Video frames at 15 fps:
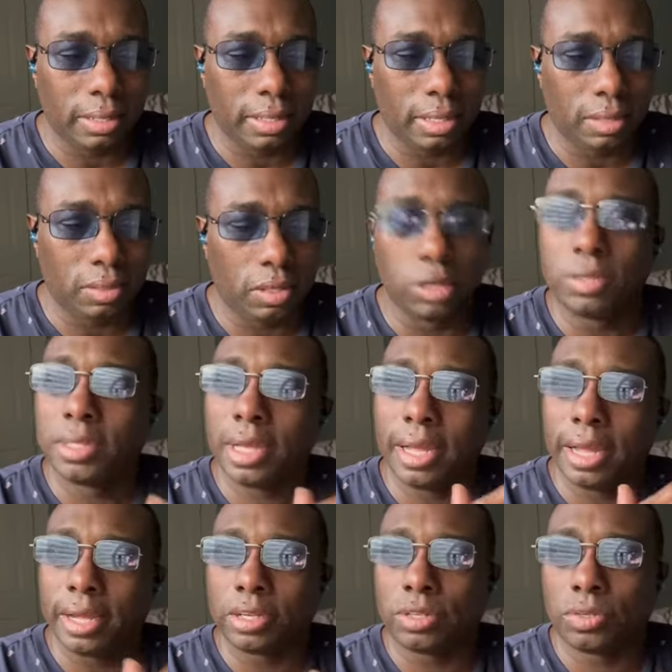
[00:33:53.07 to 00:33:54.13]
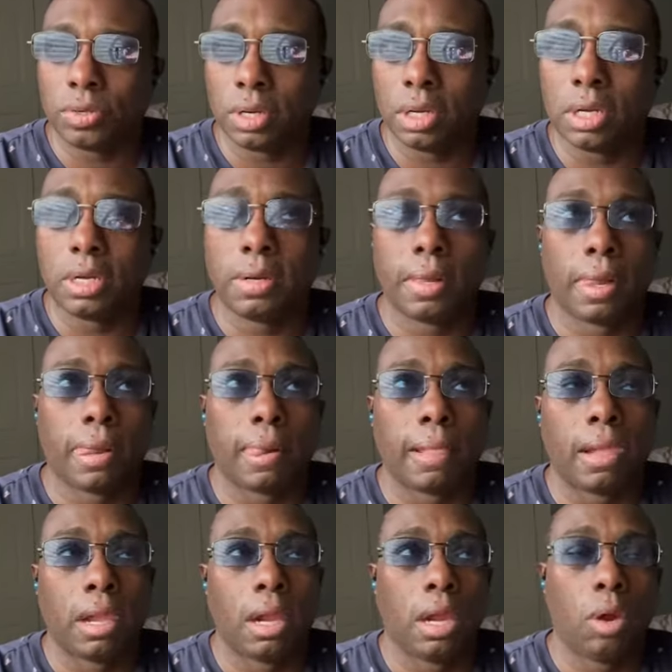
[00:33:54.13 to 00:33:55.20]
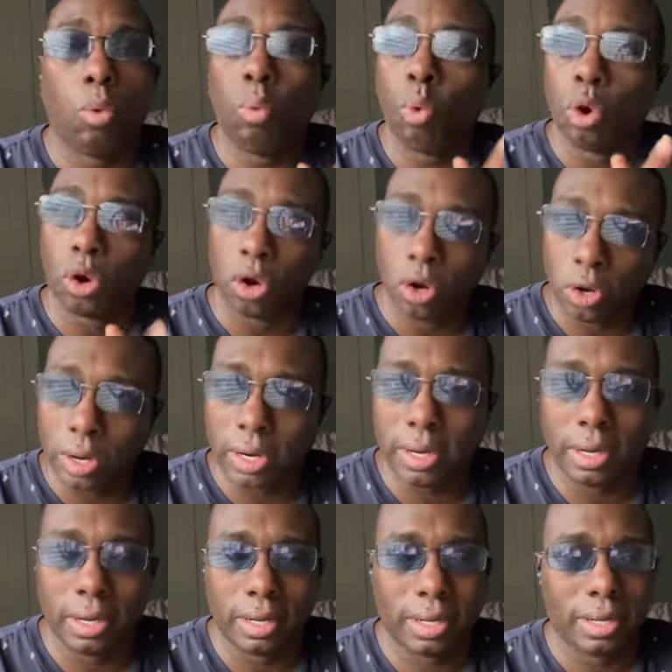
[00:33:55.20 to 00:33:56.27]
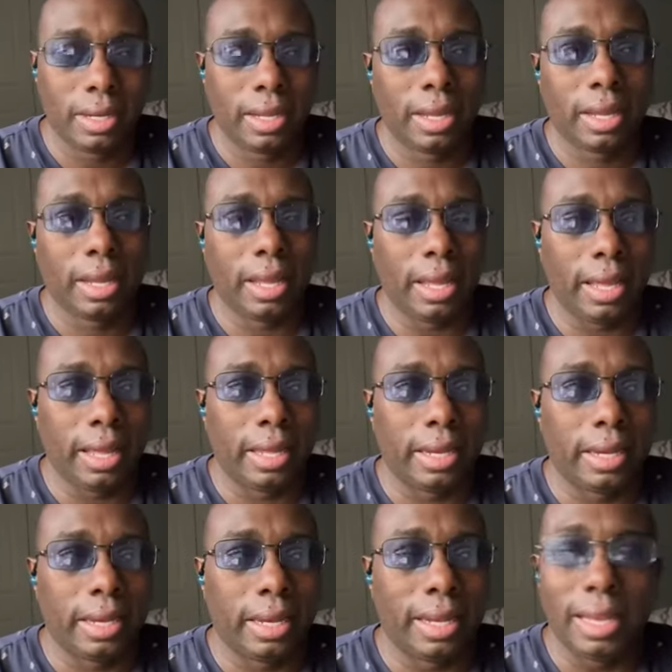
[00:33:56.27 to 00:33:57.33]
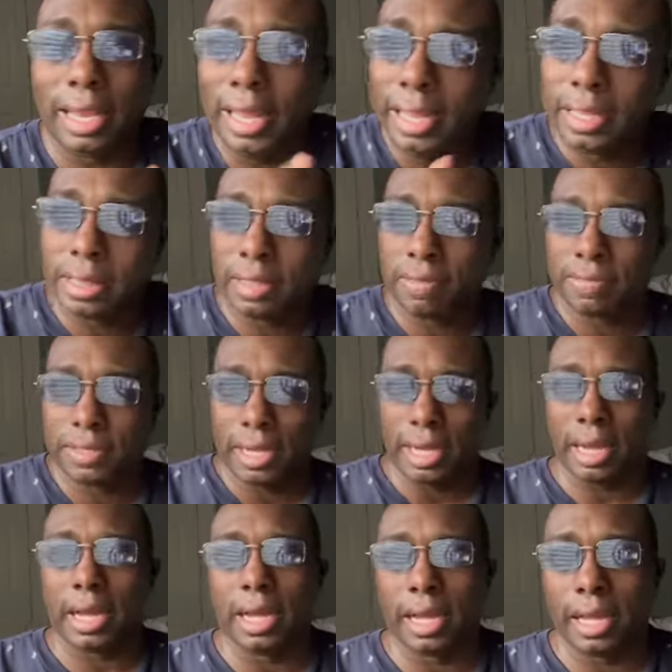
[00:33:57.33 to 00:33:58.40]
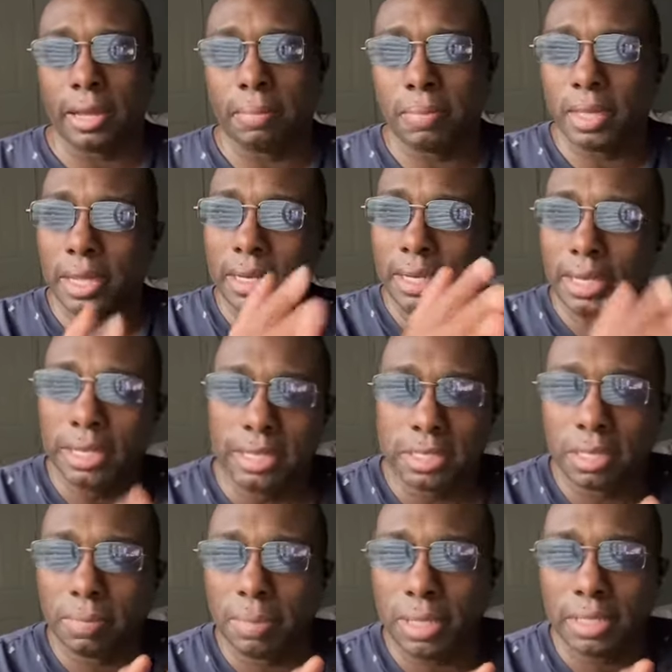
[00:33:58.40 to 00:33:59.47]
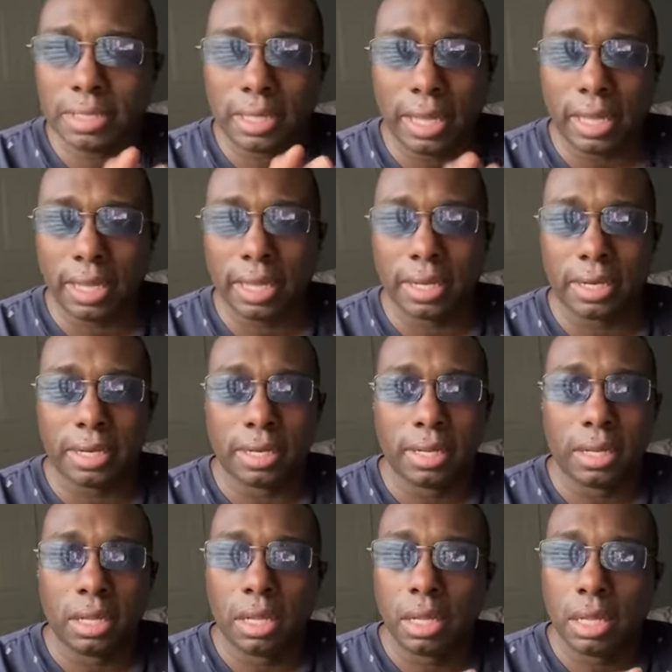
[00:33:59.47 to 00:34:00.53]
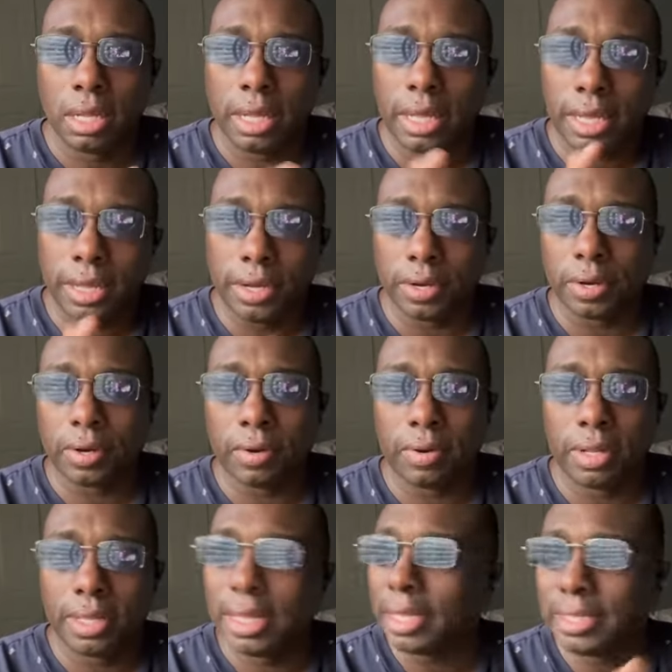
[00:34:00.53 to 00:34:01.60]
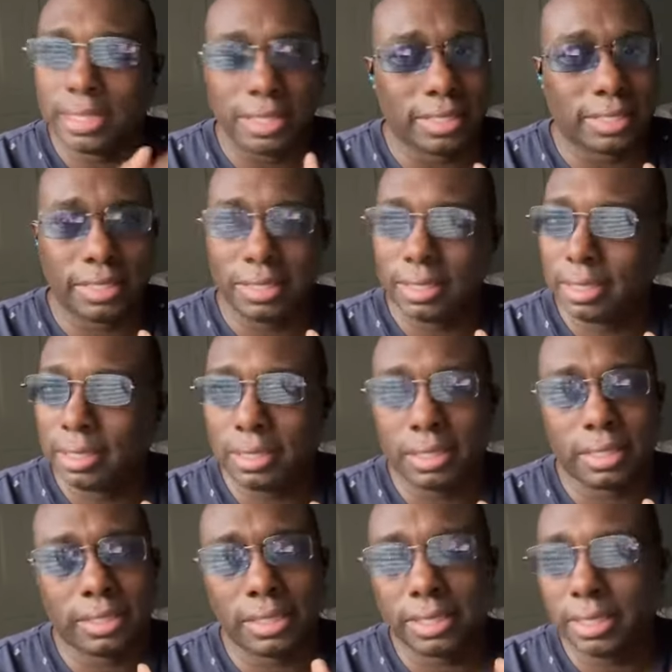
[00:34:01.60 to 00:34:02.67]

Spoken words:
there's extra work and length of time that needs to be taken here that it just